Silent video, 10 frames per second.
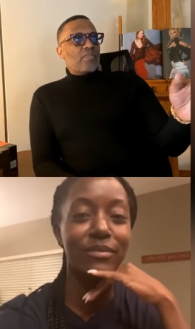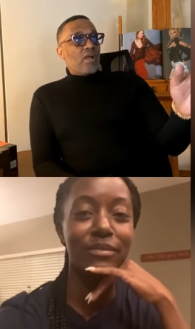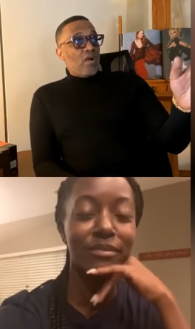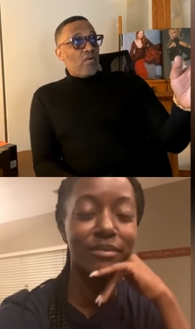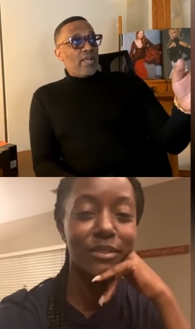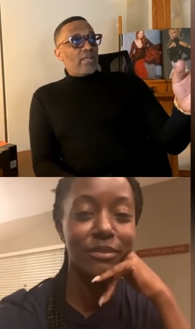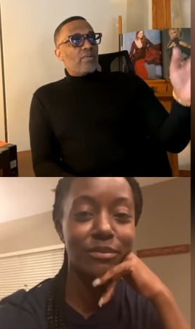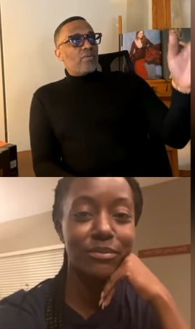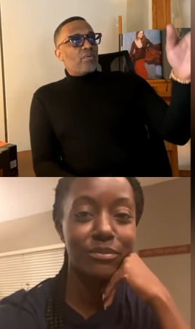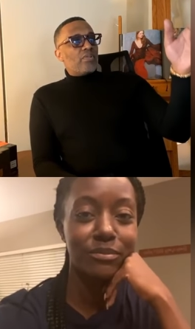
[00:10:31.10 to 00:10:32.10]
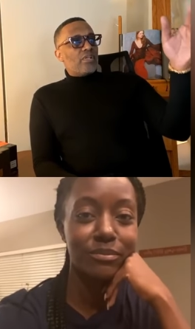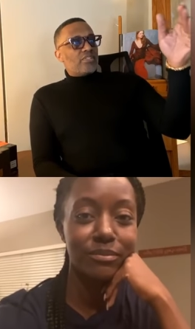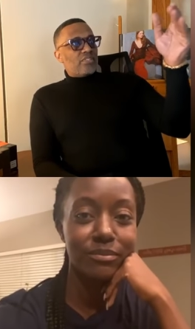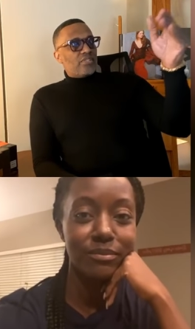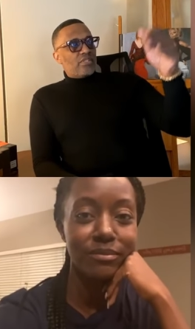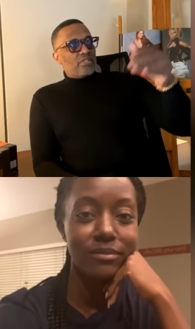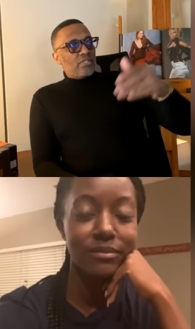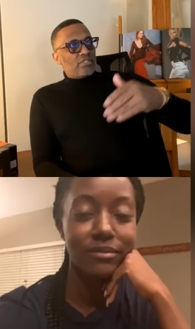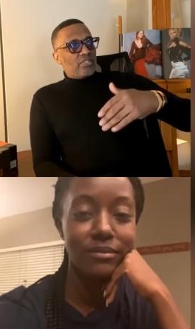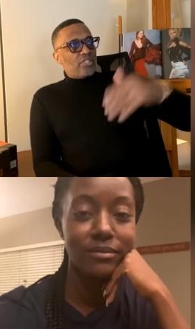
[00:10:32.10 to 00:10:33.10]
Speaker 1: All right. Well, there's a
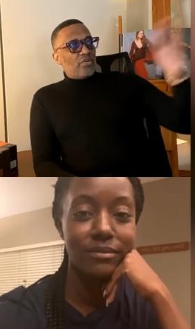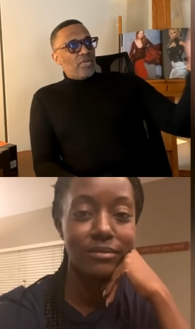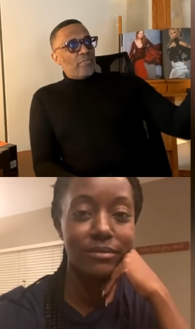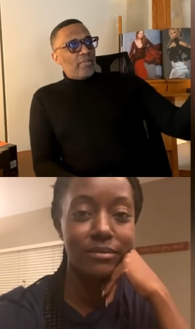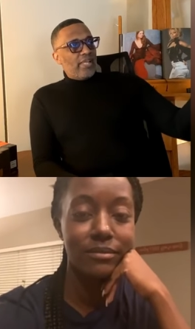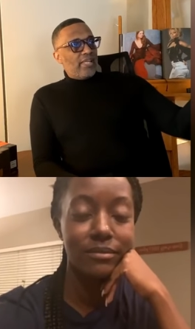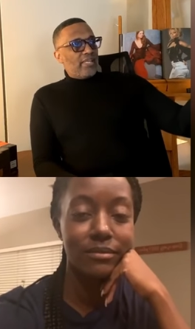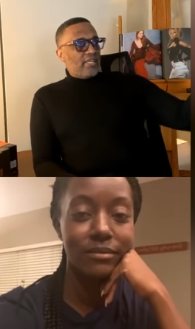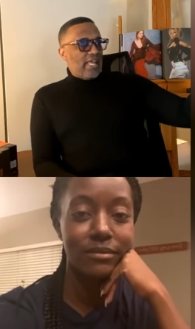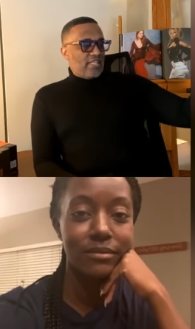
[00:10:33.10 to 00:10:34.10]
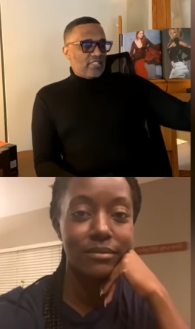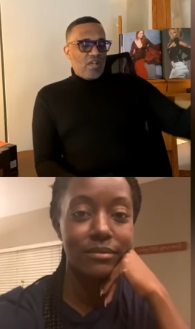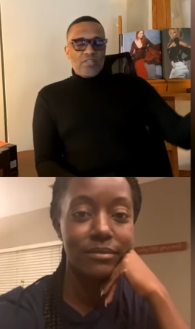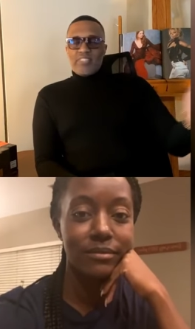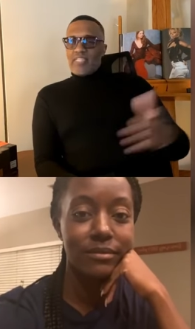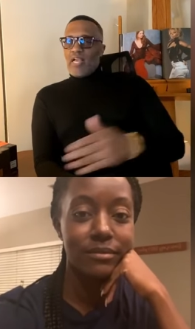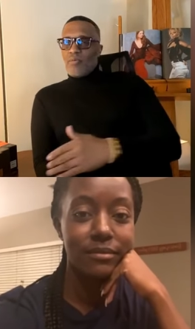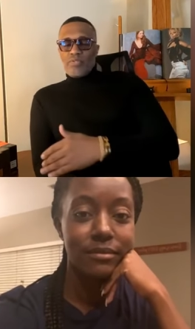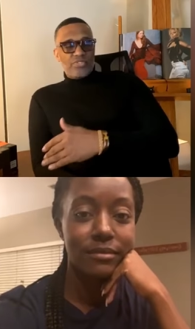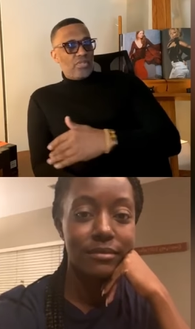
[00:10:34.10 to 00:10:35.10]
there's a degree plan, and it has all these
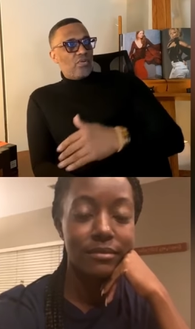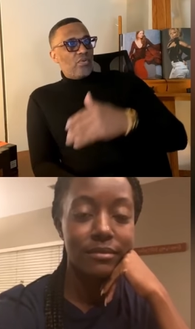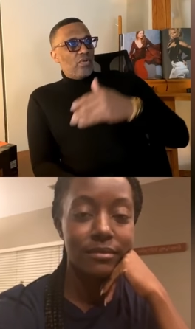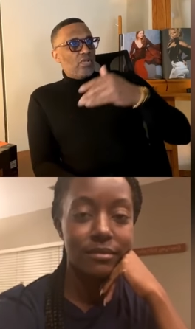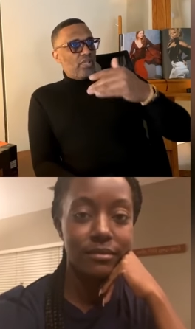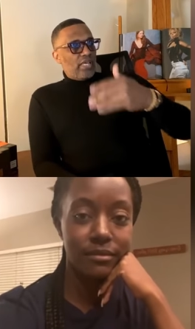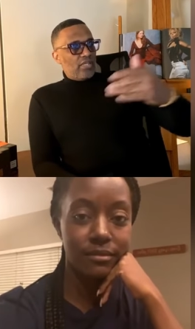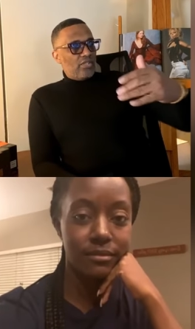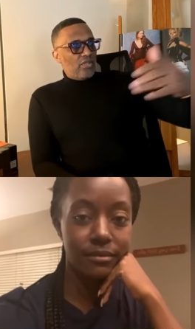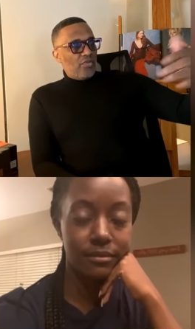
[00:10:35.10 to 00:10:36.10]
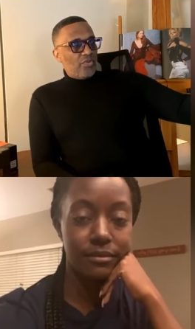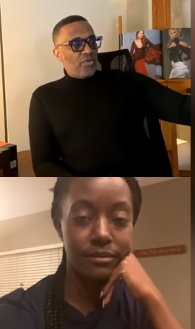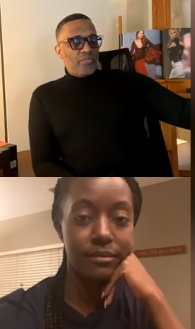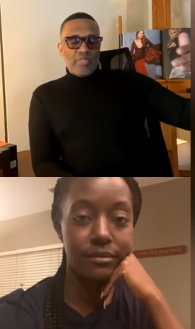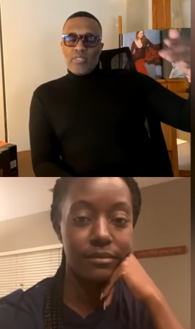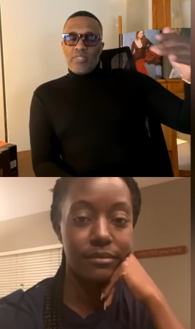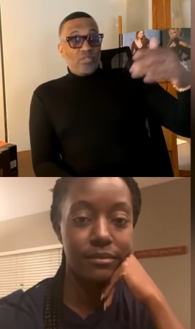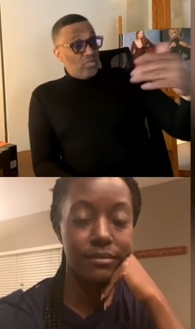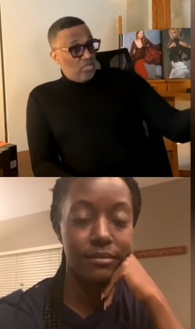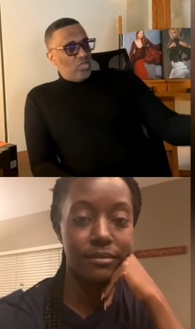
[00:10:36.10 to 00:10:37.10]
hours. So you got to go through. But you,
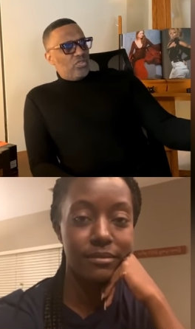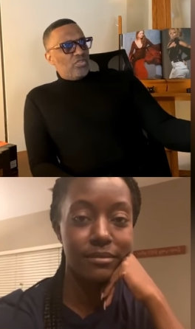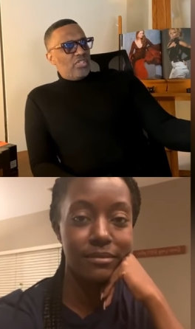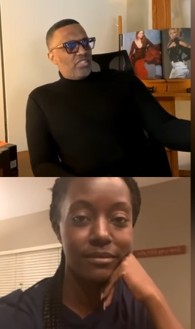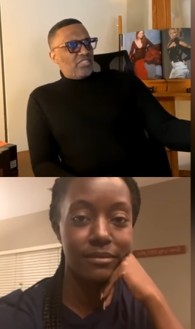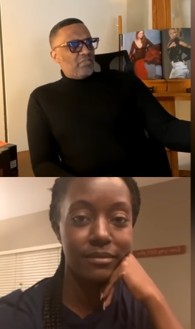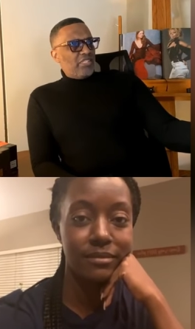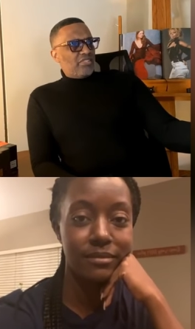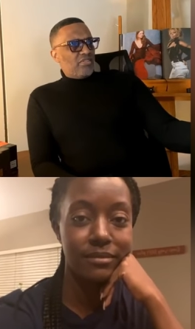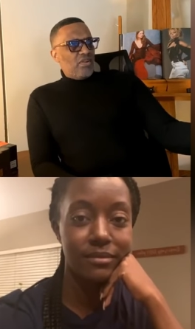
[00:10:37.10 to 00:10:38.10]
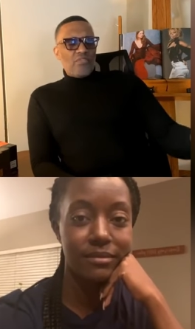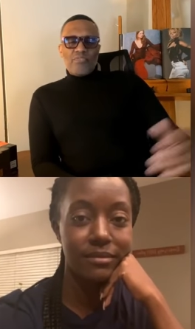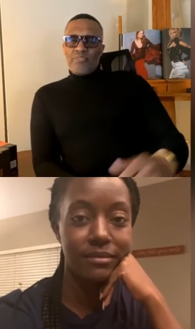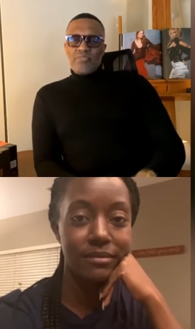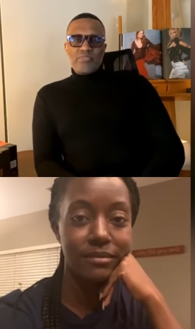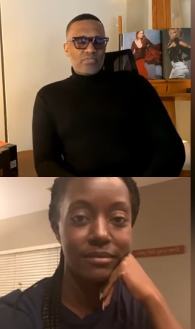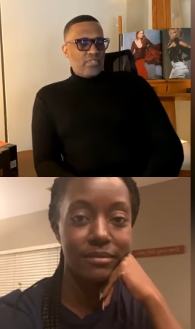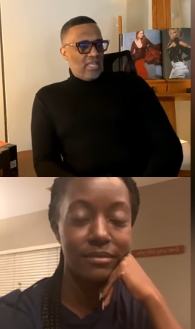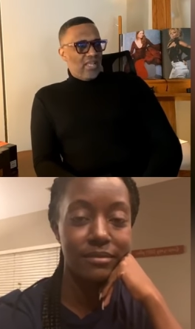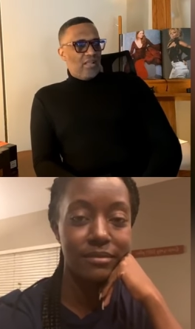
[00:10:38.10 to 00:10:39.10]
you you took a semester off.
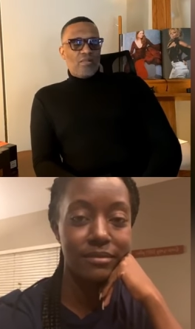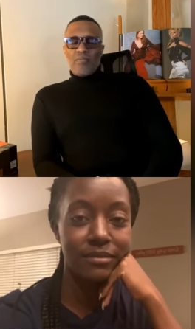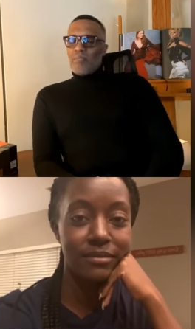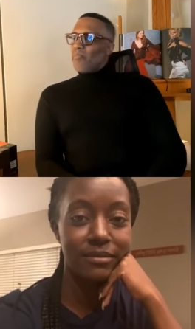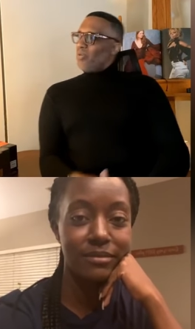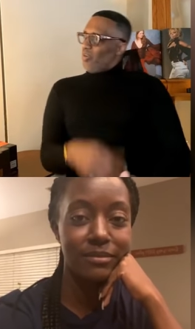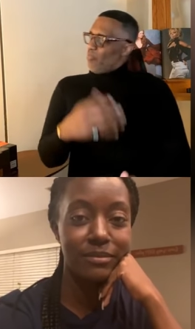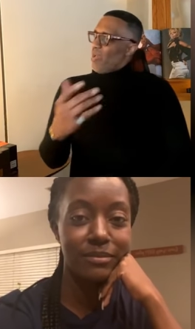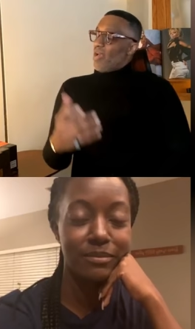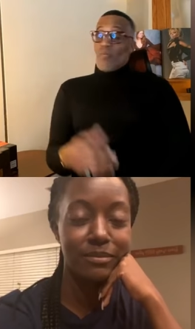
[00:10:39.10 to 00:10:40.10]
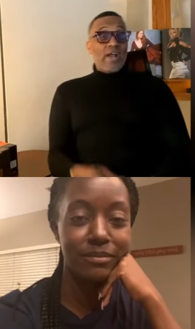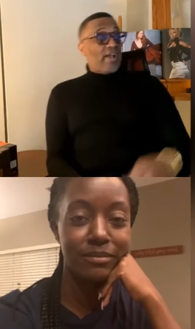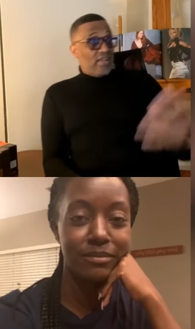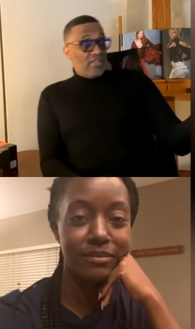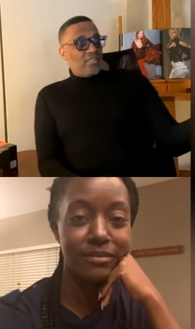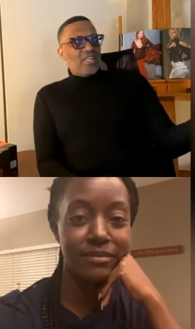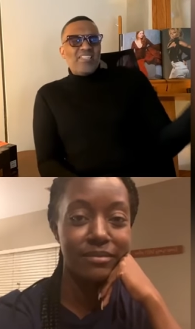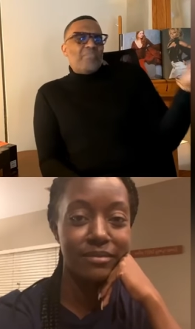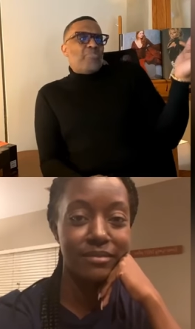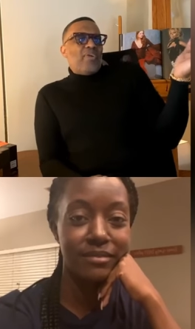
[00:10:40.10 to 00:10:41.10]
Yeah. I'm going to go back. Why? I need
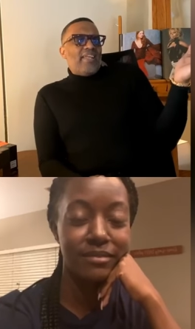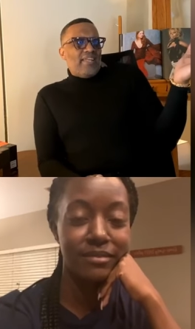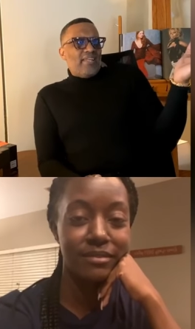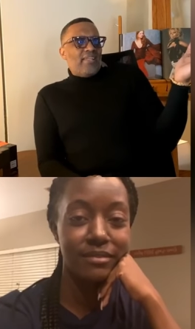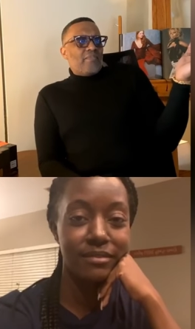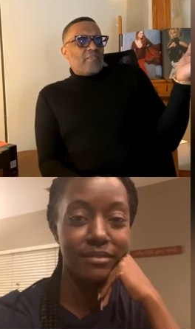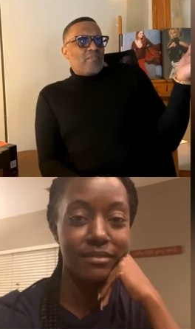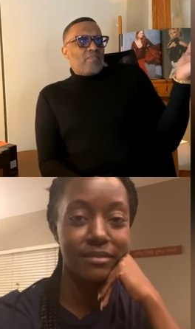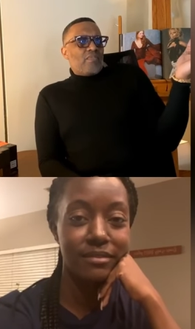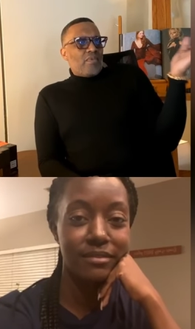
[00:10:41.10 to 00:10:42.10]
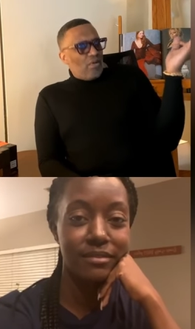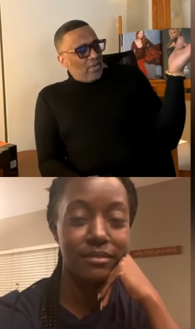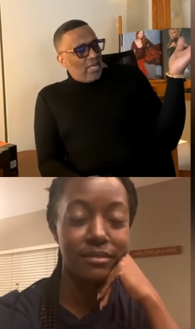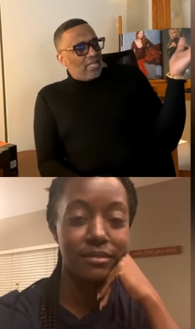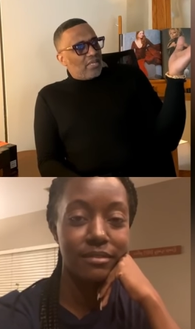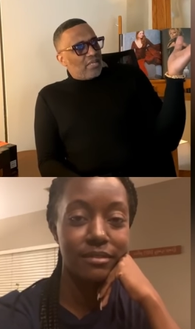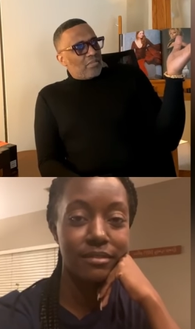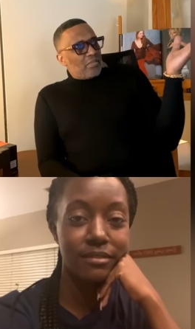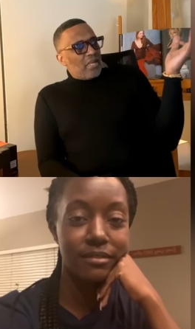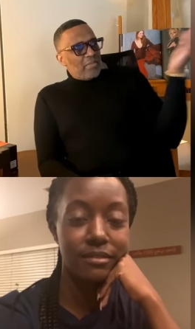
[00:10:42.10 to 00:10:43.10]
a break. All right.
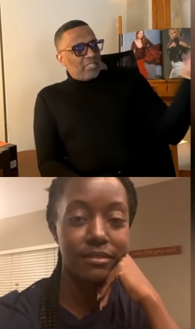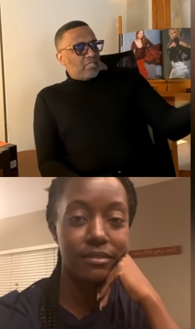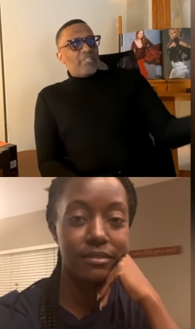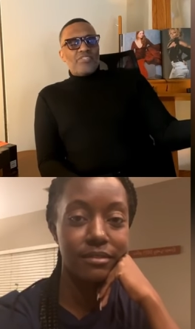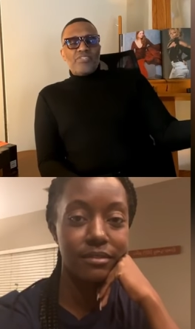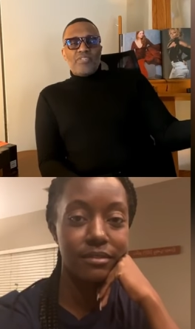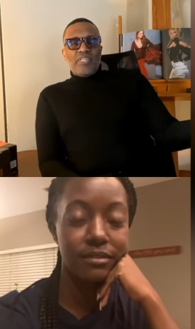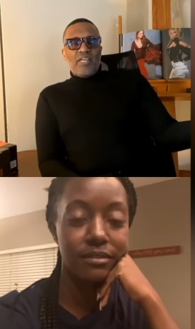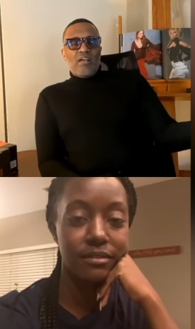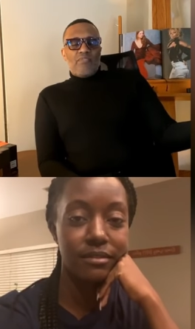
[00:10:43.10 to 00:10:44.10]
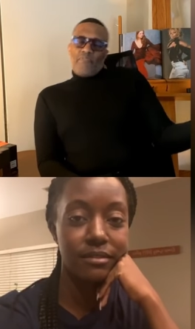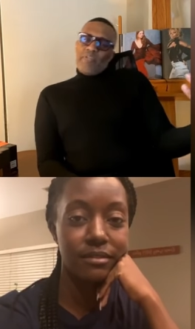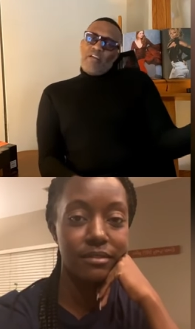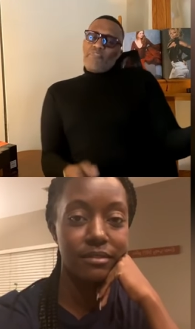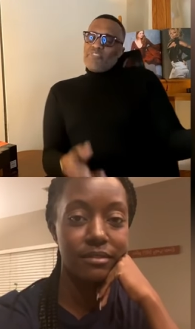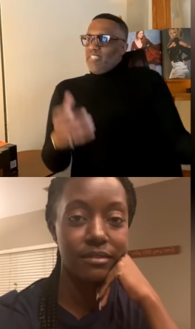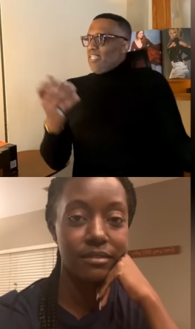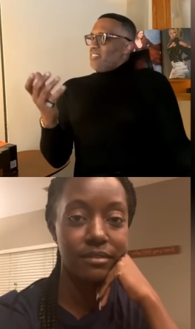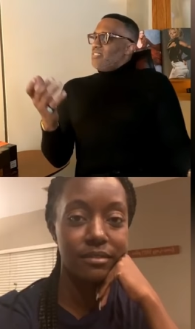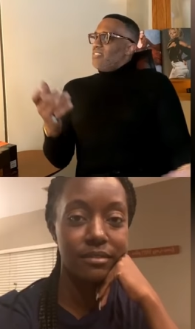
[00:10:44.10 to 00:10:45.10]
But how many semesters you going to take off? I've been off
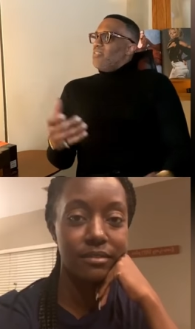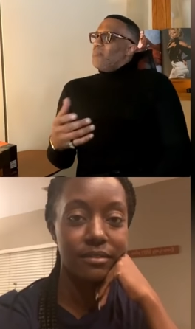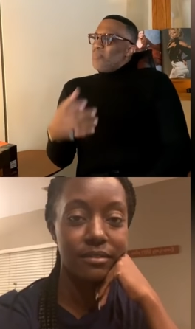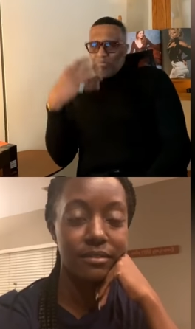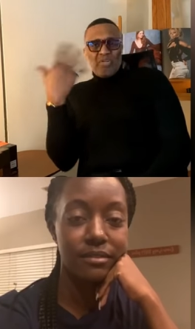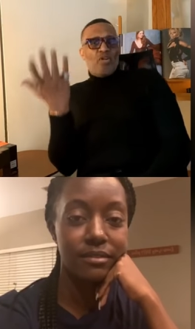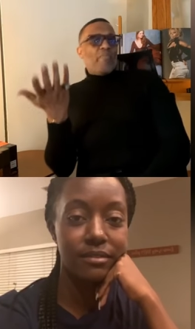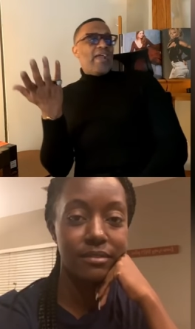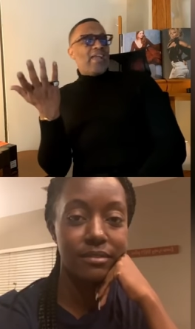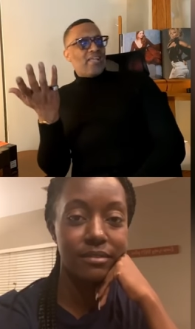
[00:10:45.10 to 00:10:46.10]
six, but I'm going to go back.